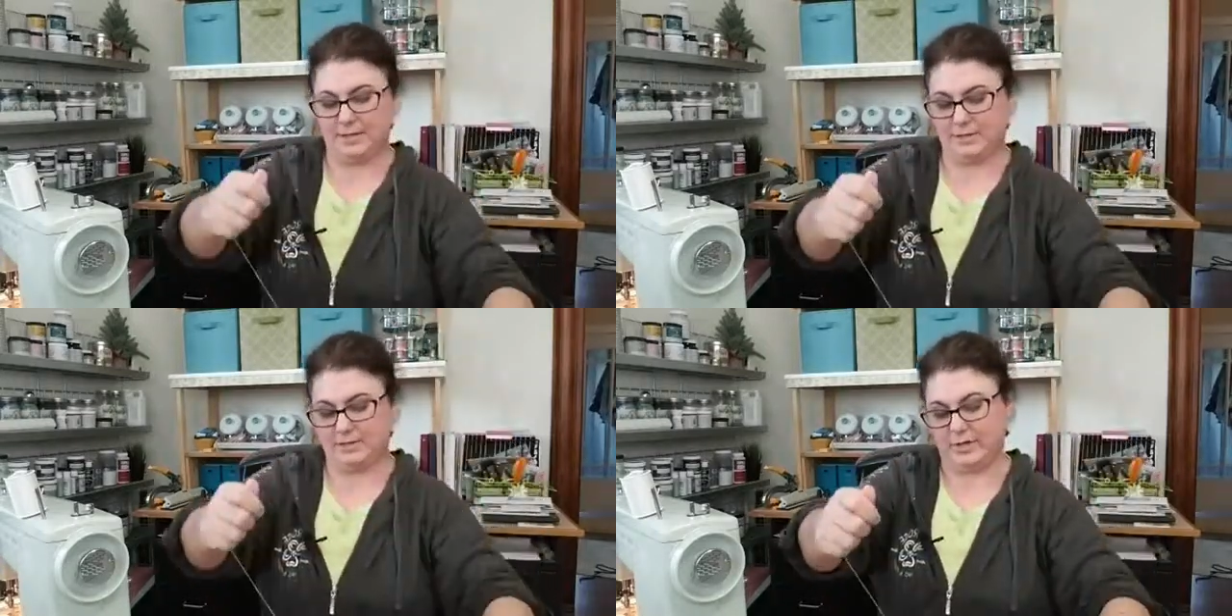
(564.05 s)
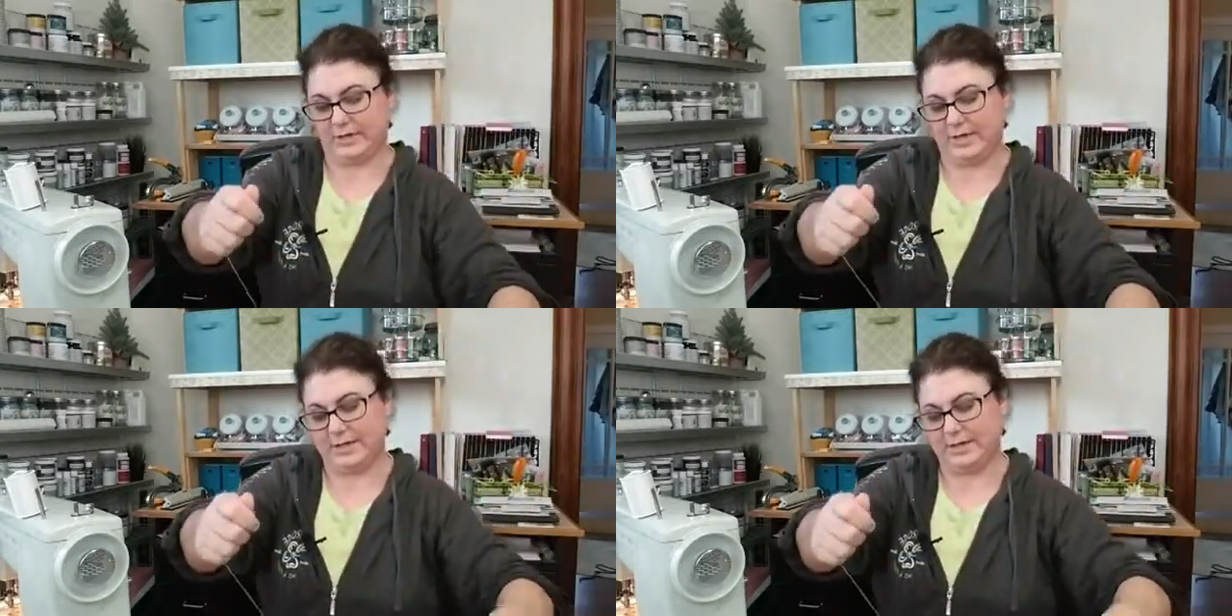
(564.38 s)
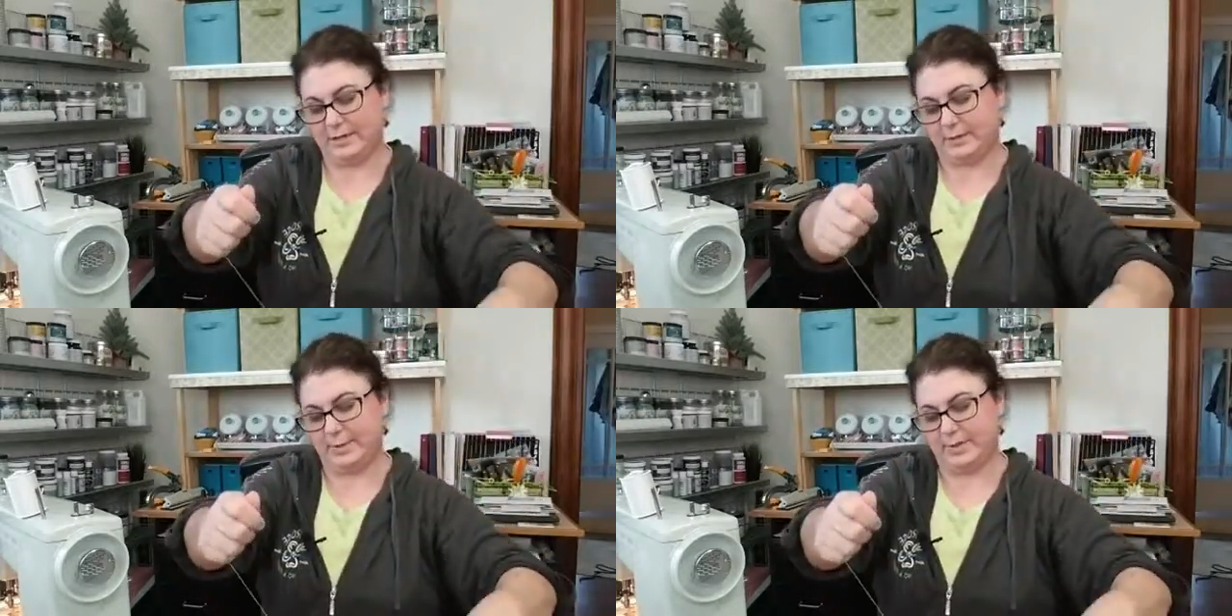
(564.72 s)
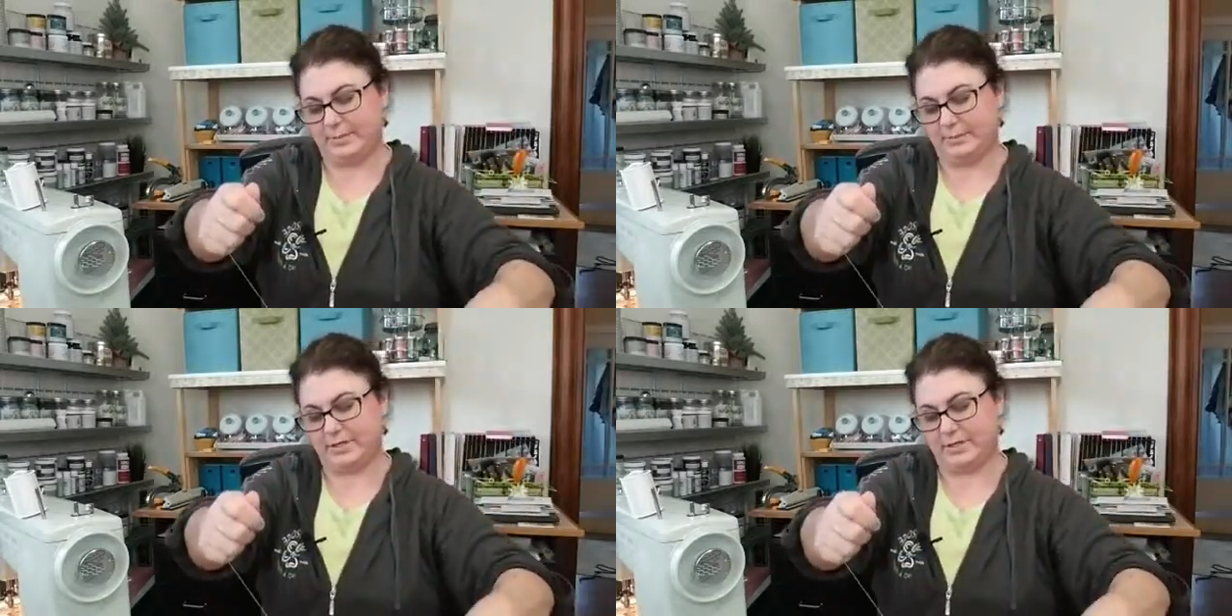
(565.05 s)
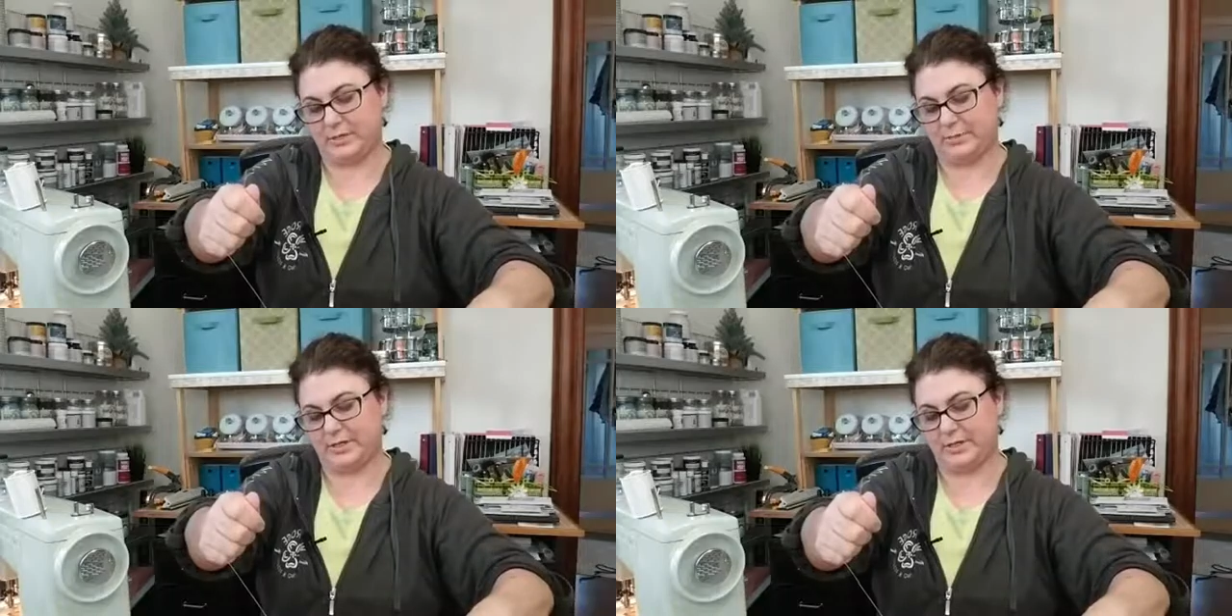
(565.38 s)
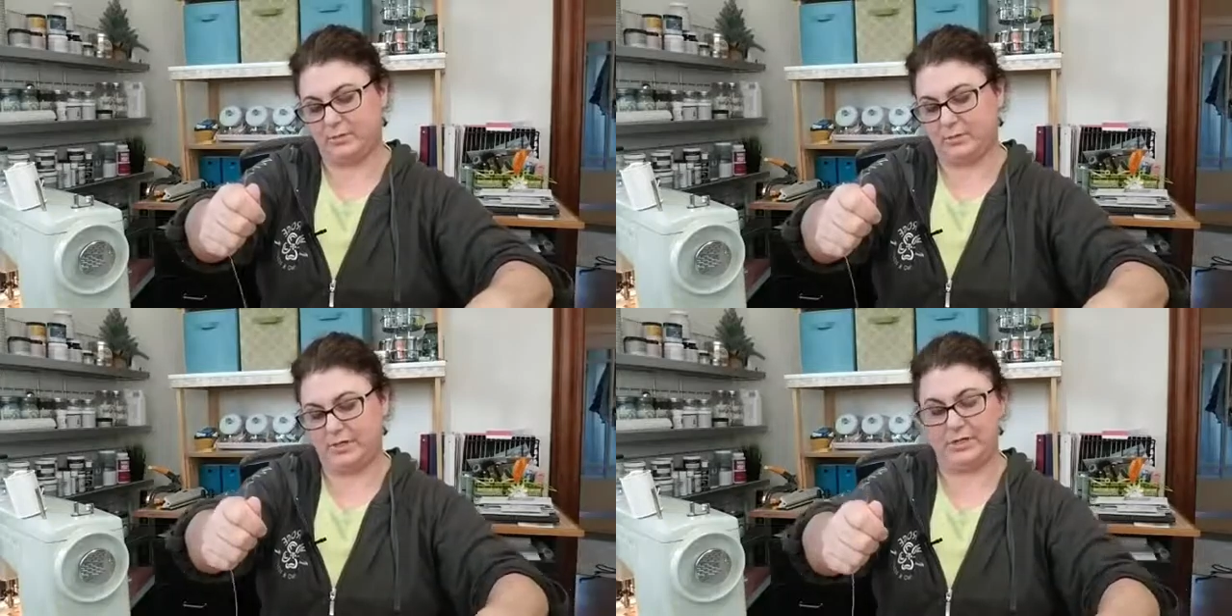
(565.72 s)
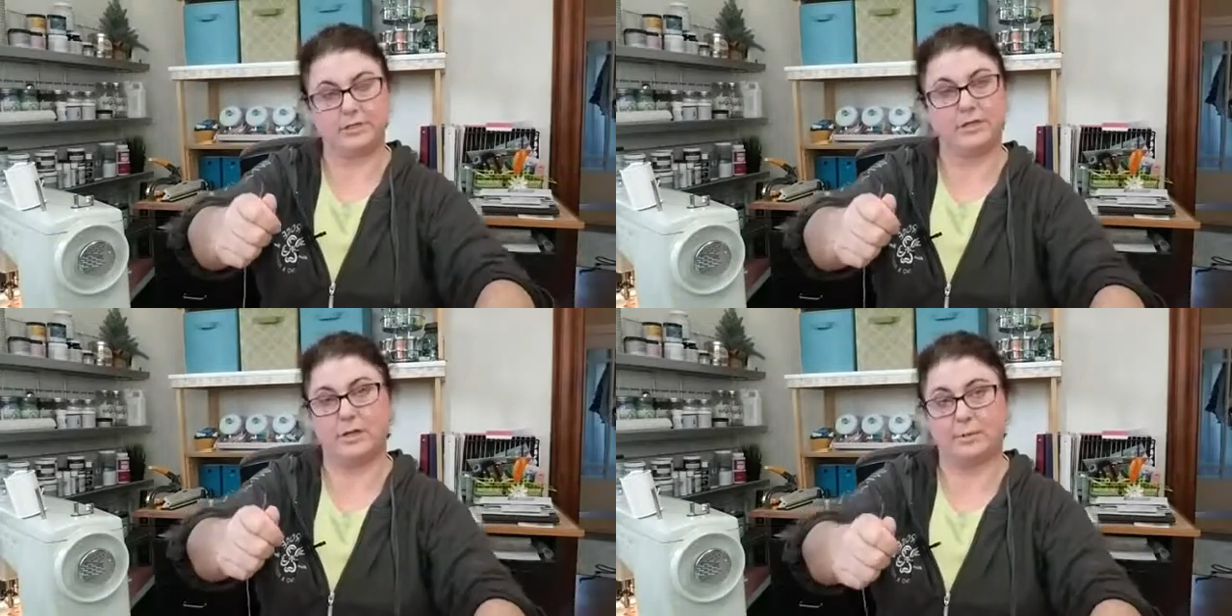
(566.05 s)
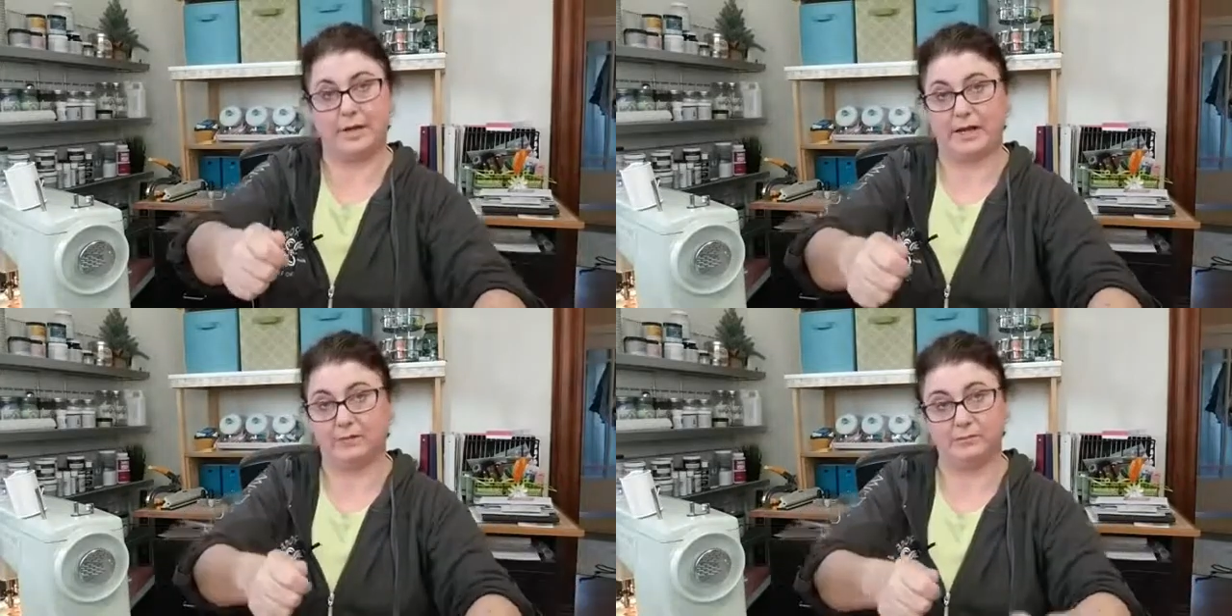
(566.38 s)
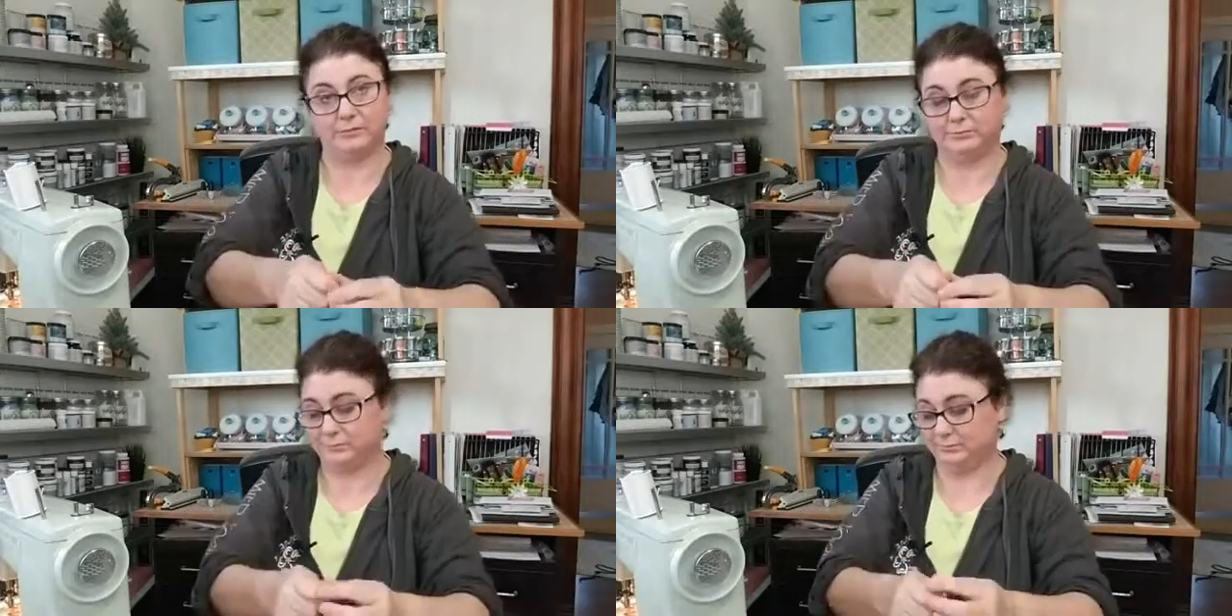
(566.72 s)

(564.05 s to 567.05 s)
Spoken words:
So I knotted it about 3 times. I don't want it to come out